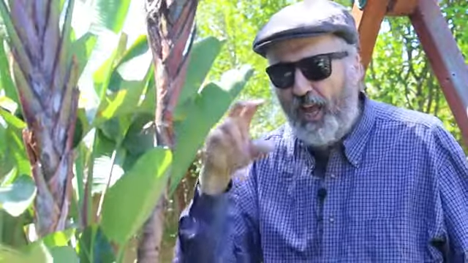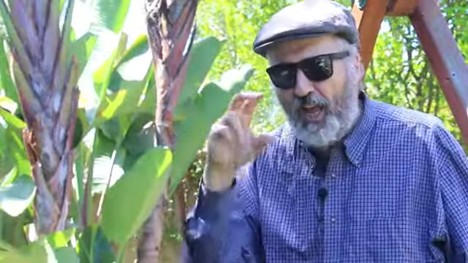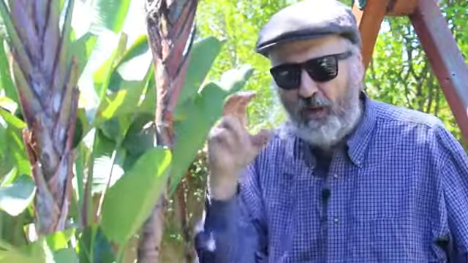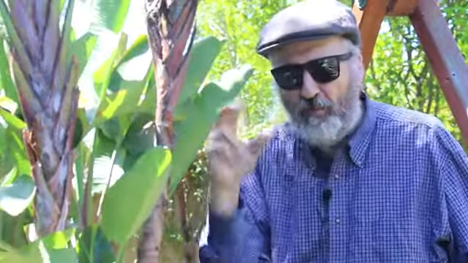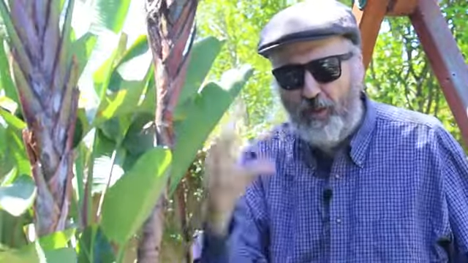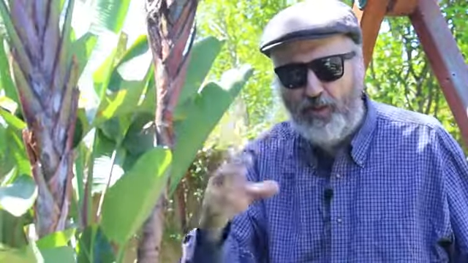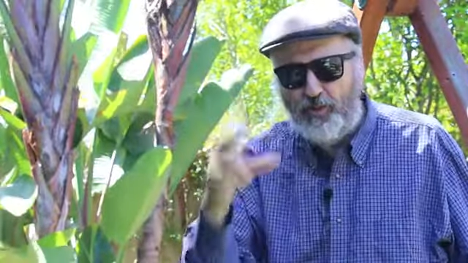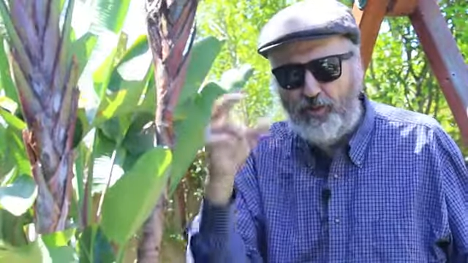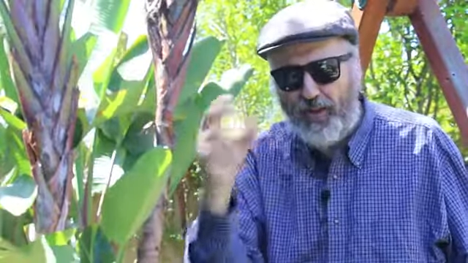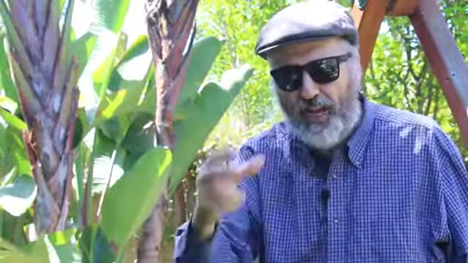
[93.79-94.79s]
in a
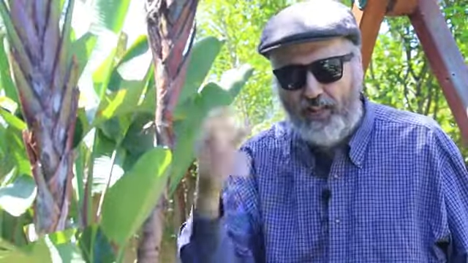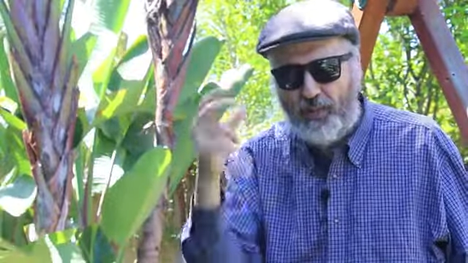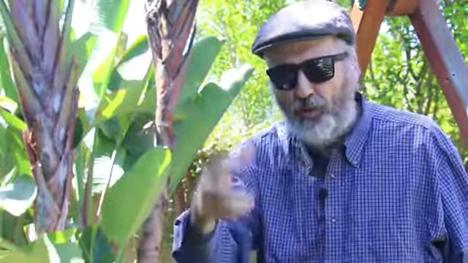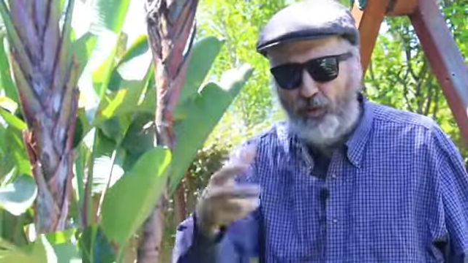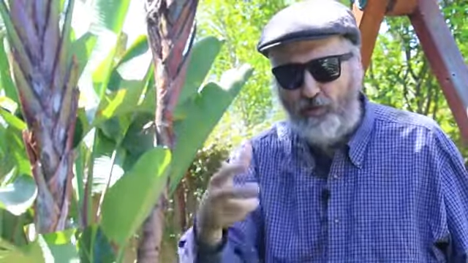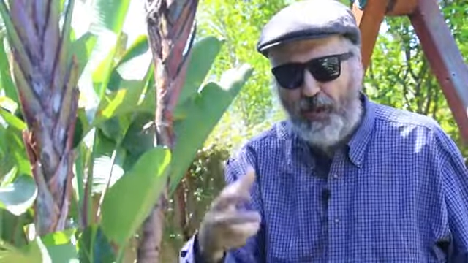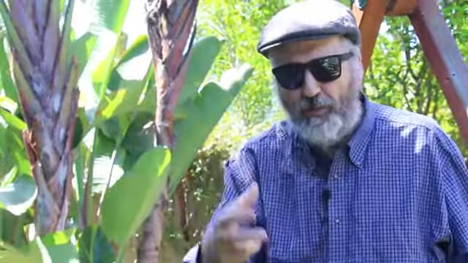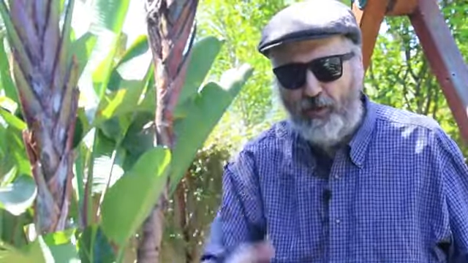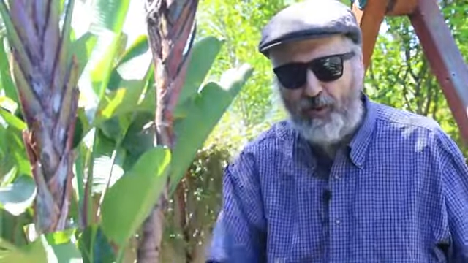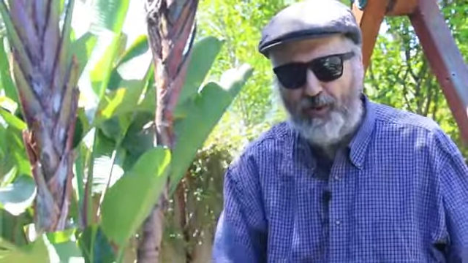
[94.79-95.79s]
major daily
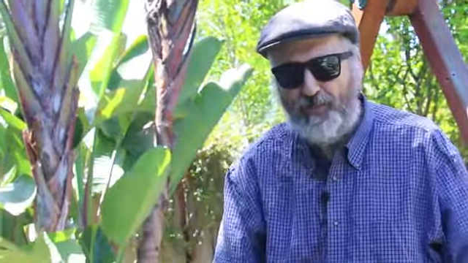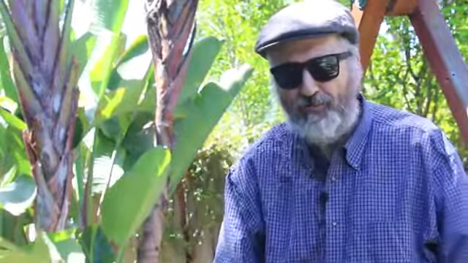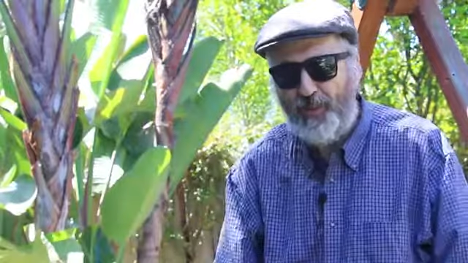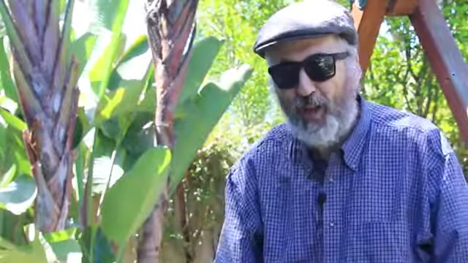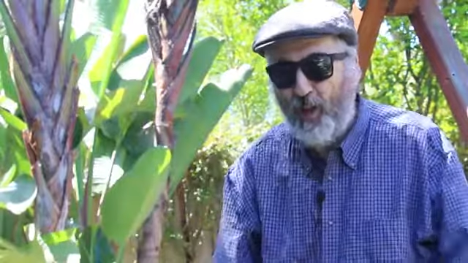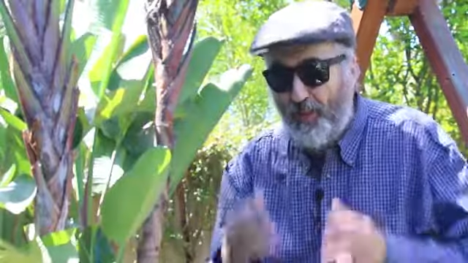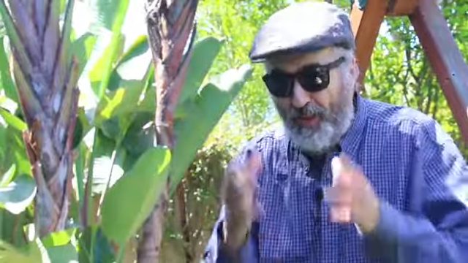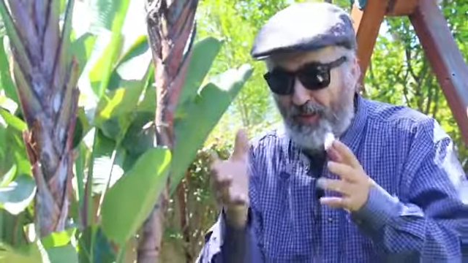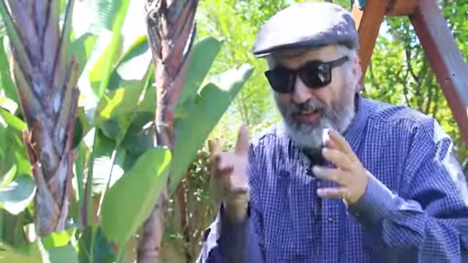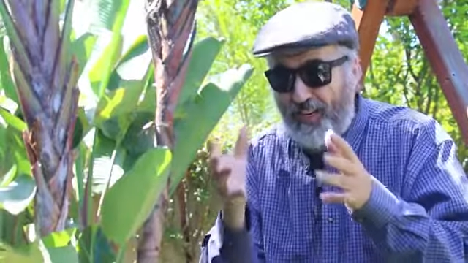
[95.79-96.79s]
newspaper. Well,
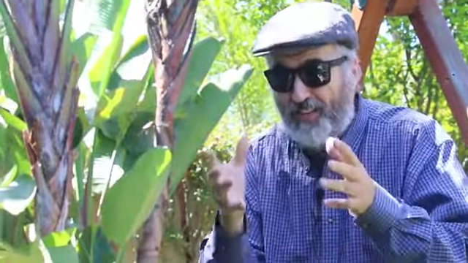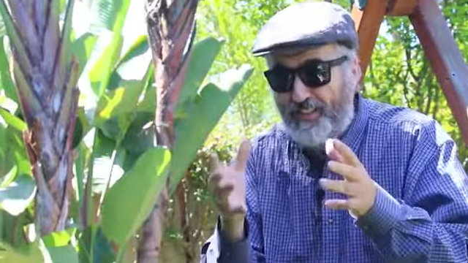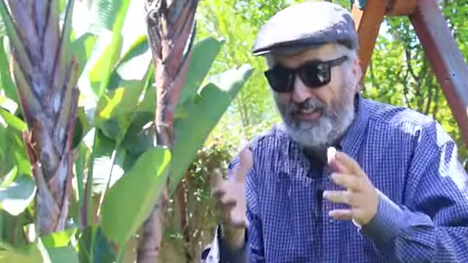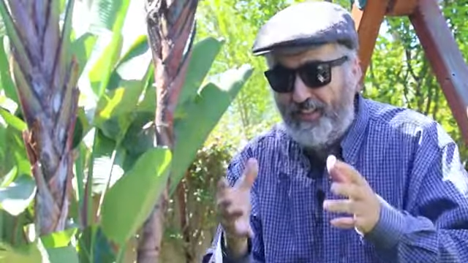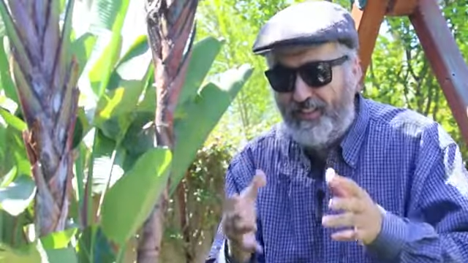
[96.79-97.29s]
there it is.